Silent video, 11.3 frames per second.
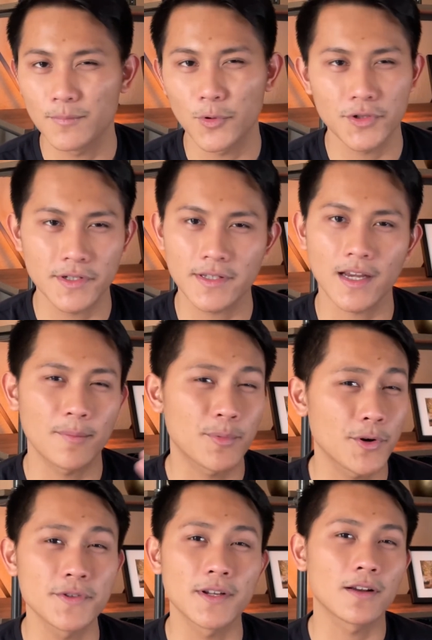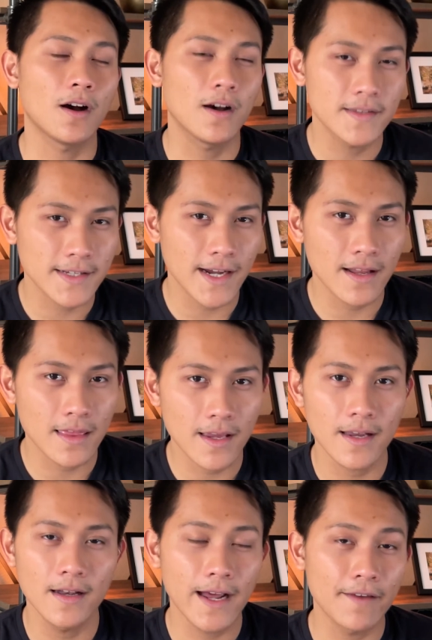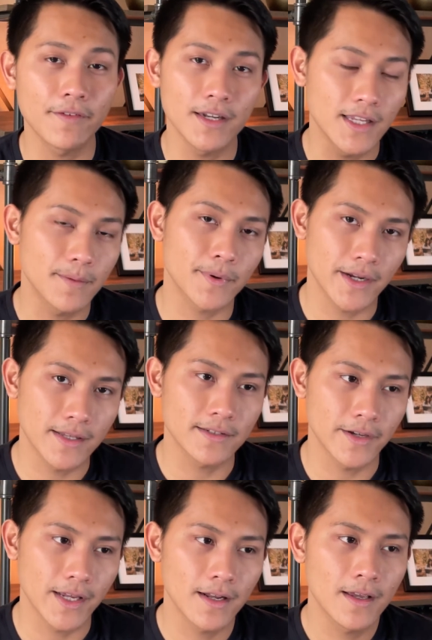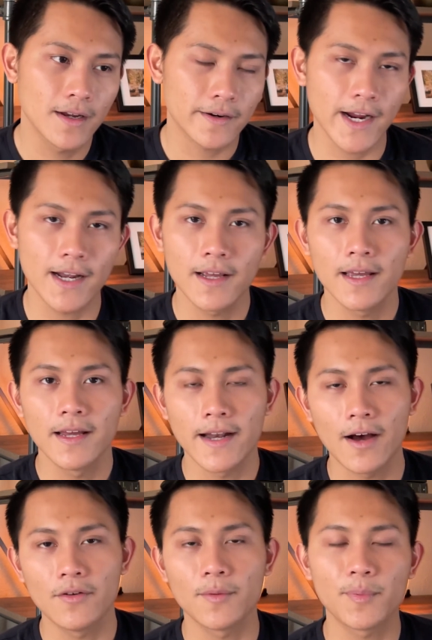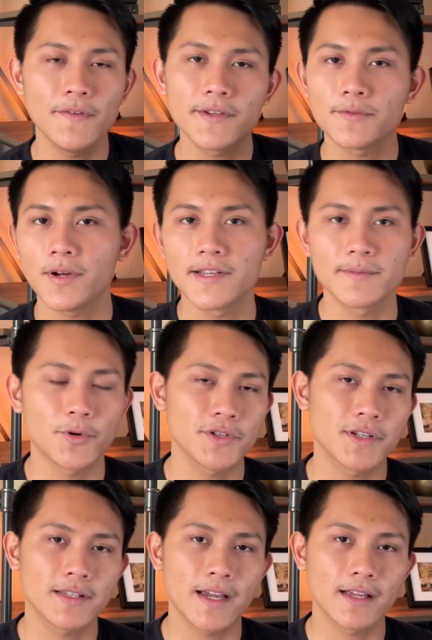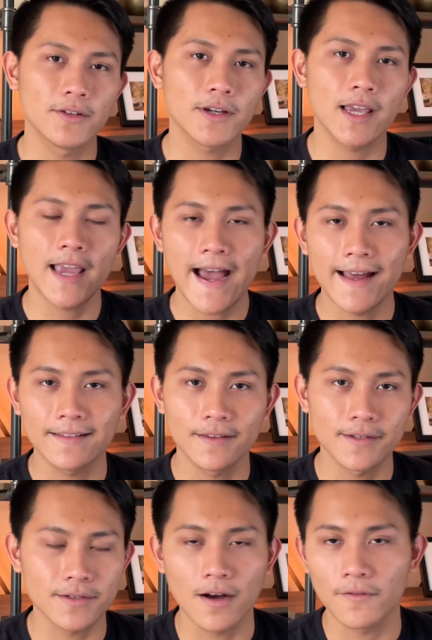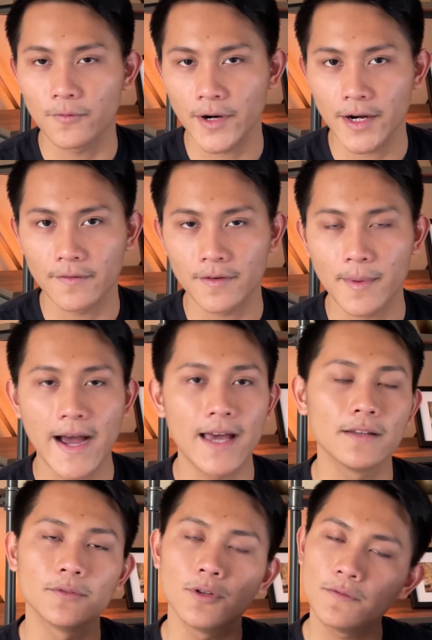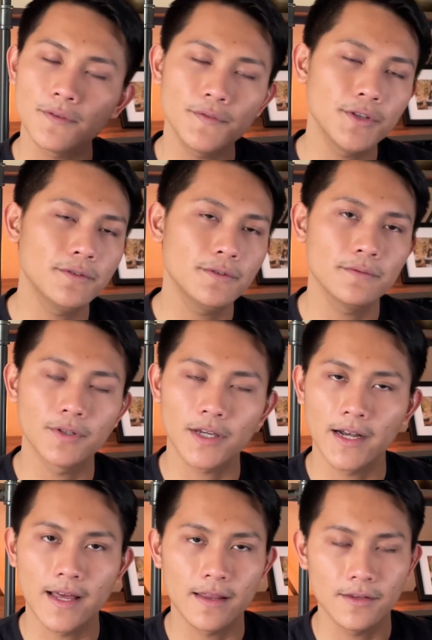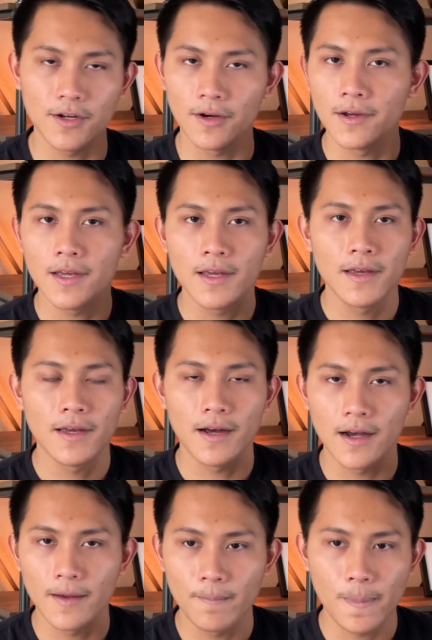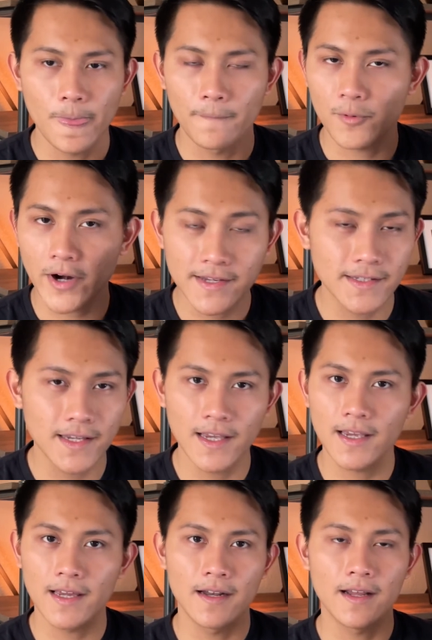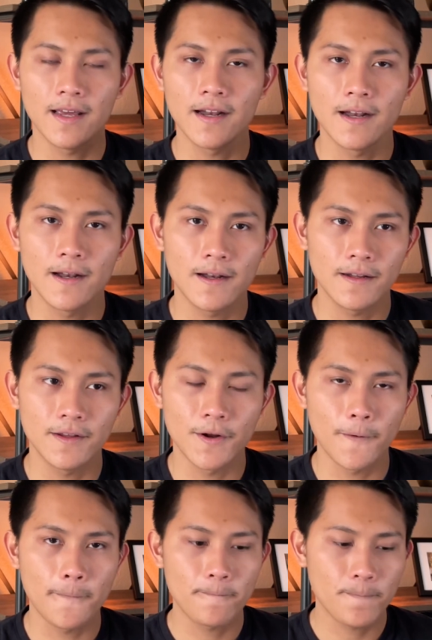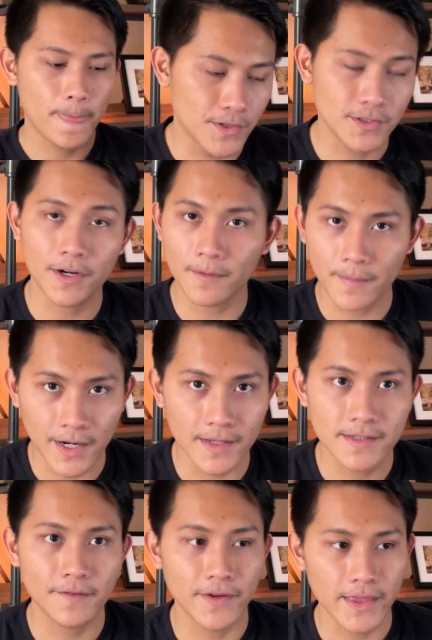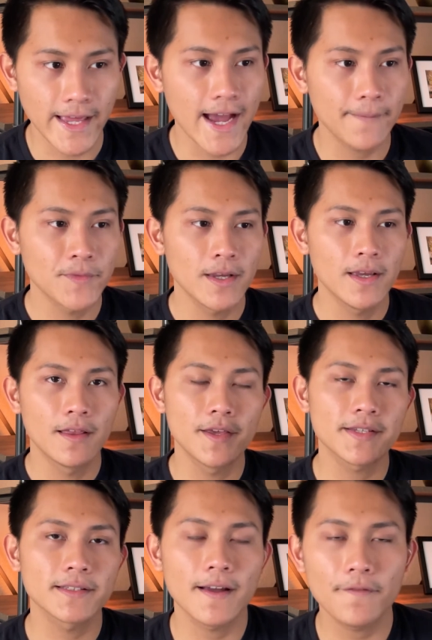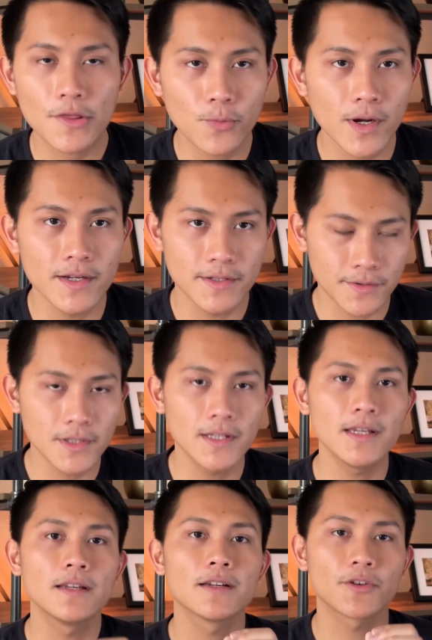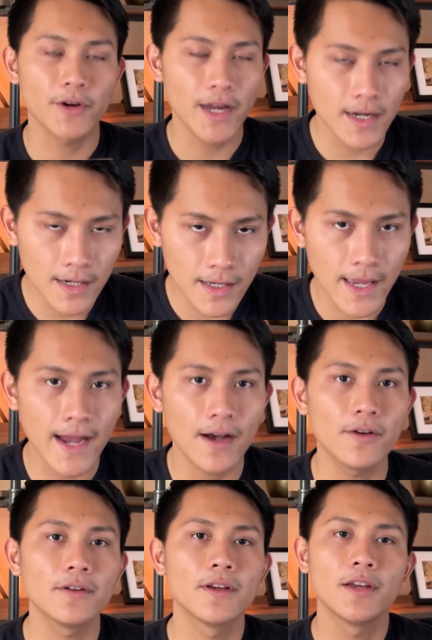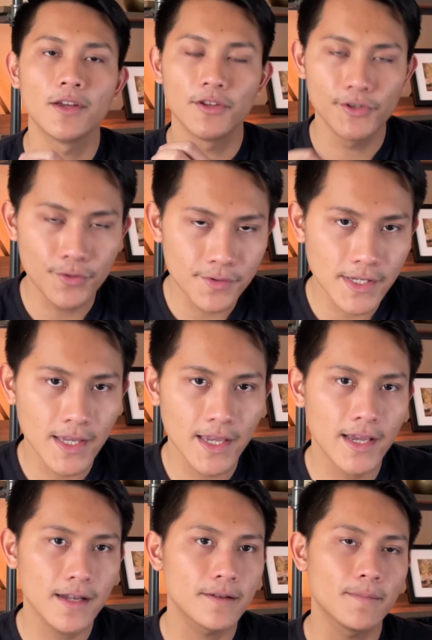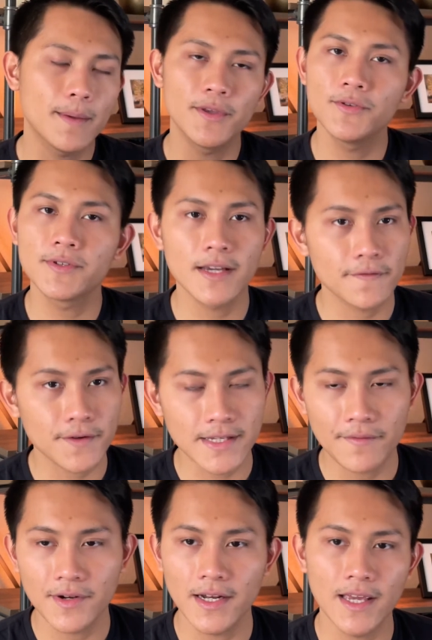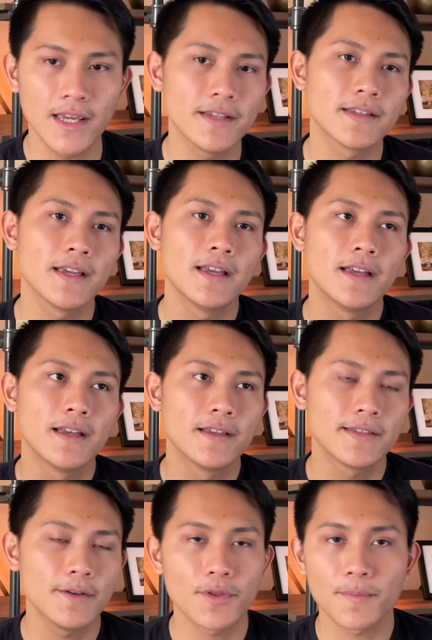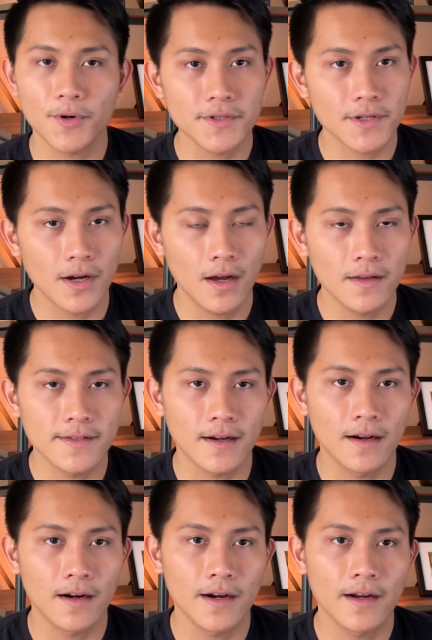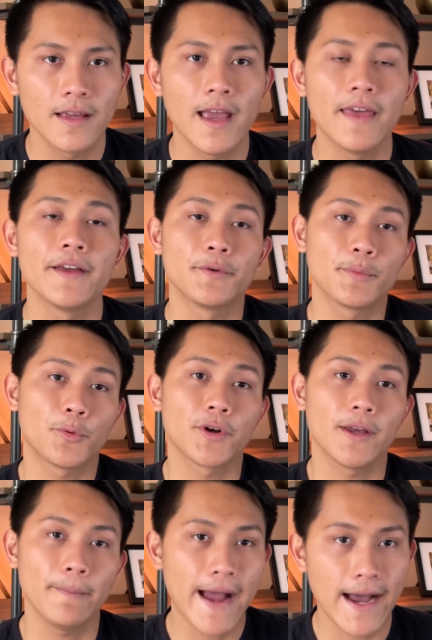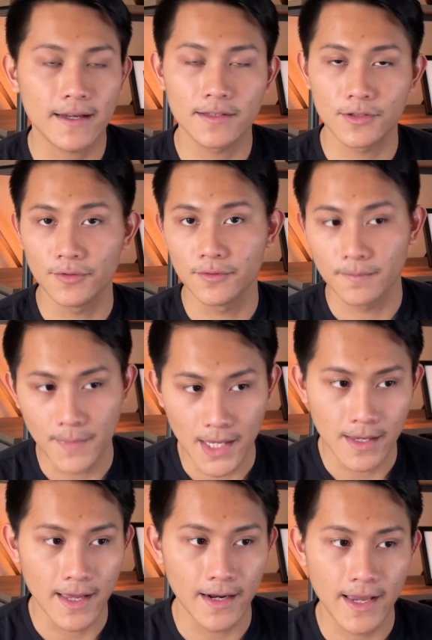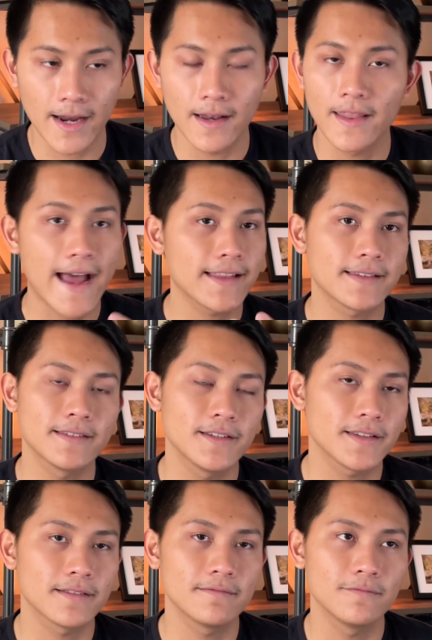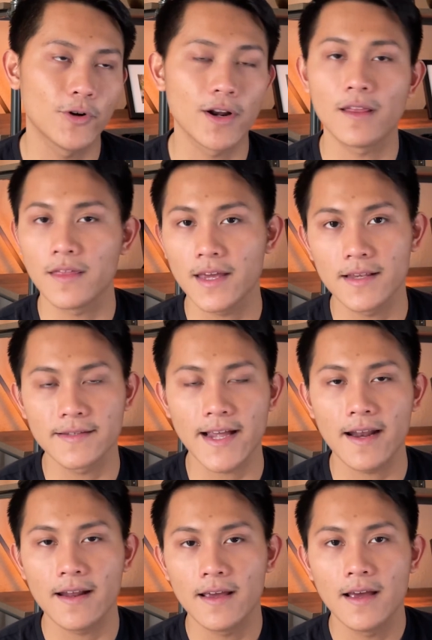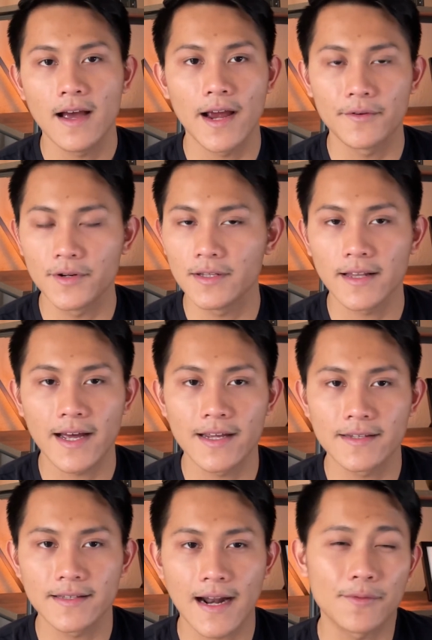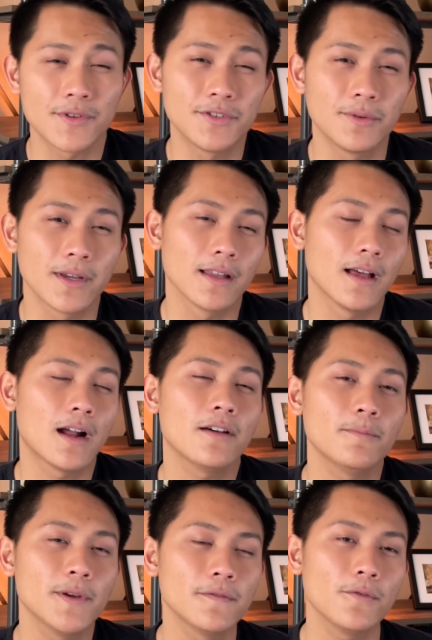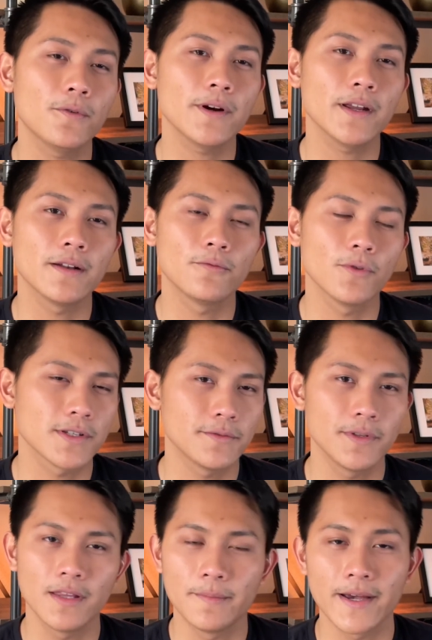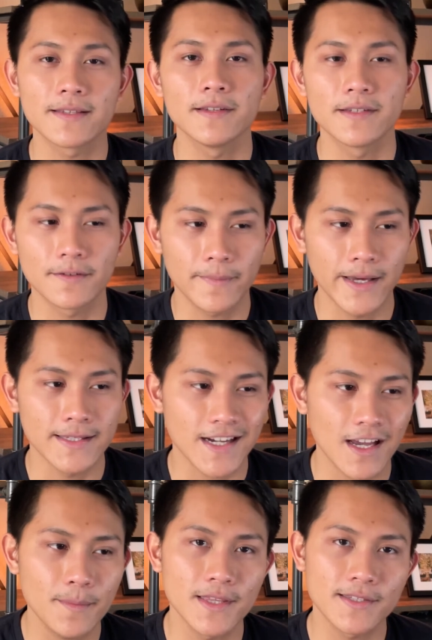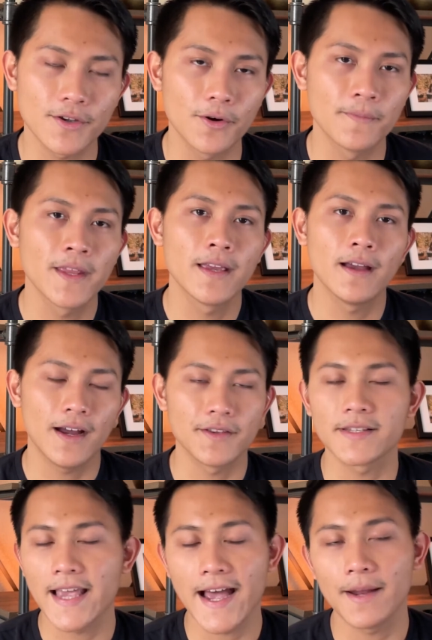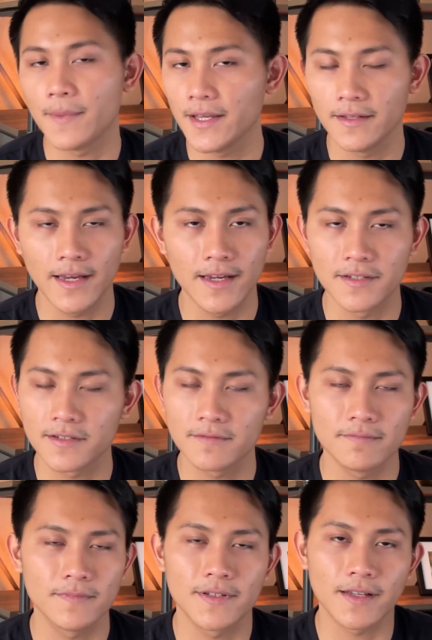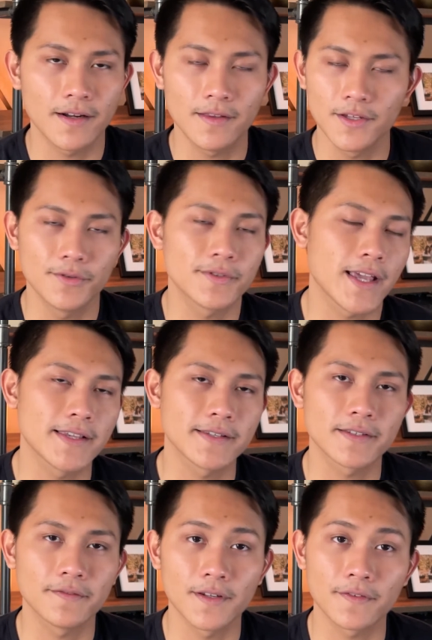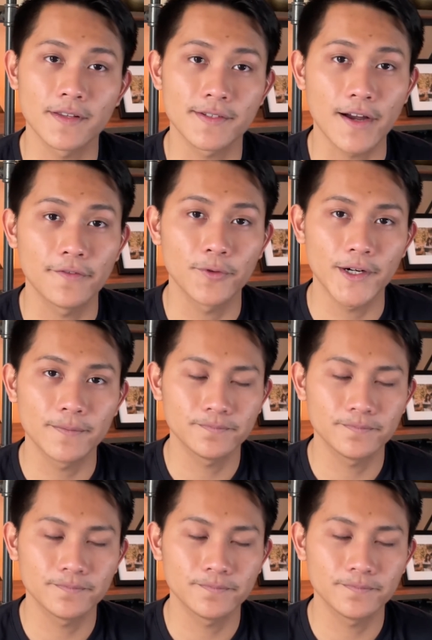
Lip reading: More just like a pros and cons kind of thing and diving deeper into it, right? Now, the previous one is more just like looking at the software from a high level overview, looking at, the pricing and the target market and stuff like that. This 11th one is really create an account, using it, maybe using it for 7 days, see what the pros and cons are, and then reporting back to me. And again, that's just one of the things that I realized that I was doing a lot of before and wasn't really the best use of my time. And so I just had my EA just study the use cases of different software.